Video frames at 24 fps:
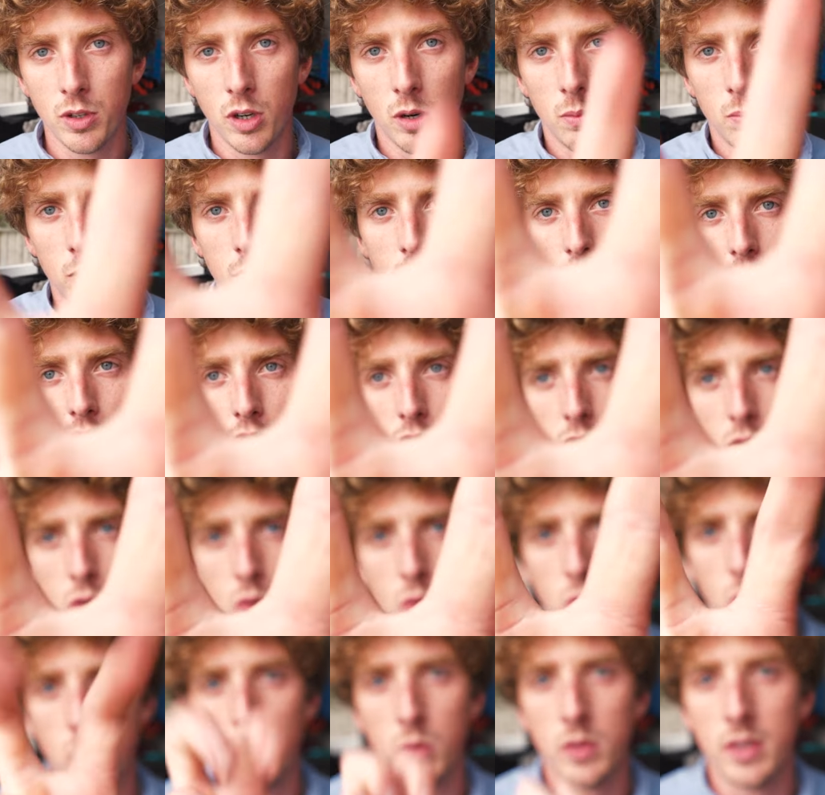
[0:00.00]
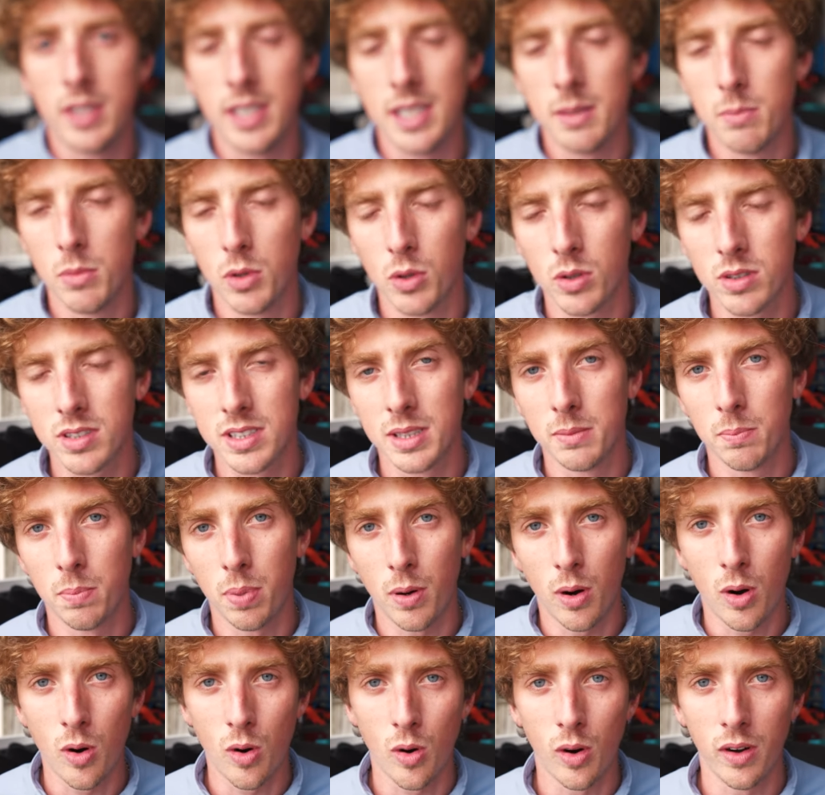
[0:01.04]
number two, the most
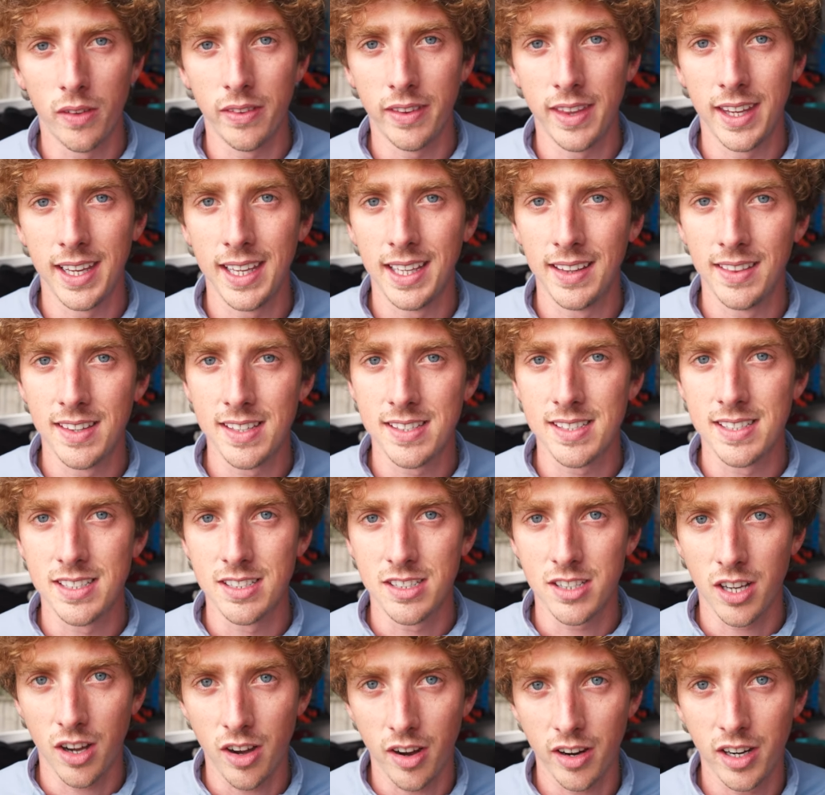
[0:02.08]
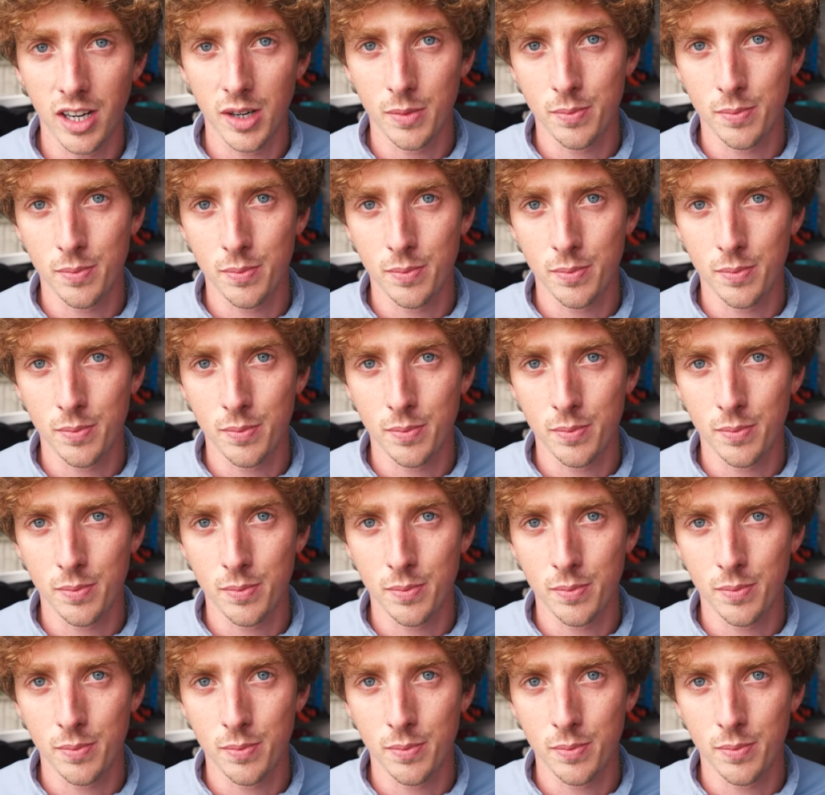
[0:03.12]
important thing in this entire